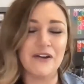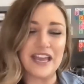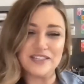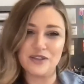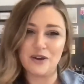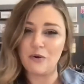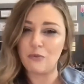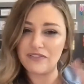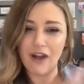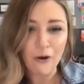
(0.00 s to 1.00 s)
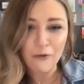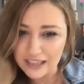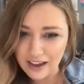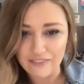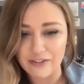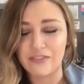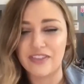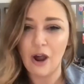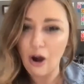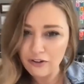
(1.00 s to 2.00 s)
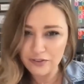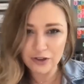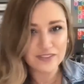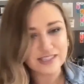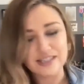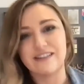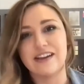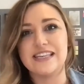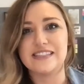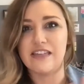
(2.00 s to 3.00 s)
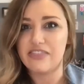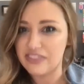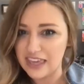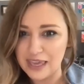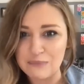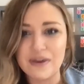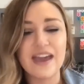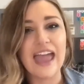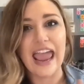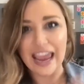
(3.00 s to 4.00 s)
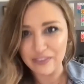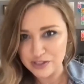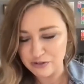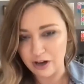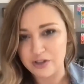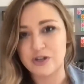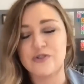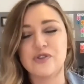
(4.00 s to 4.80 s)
Okay, so we've already covered the overview of the series, the theme, and the structure.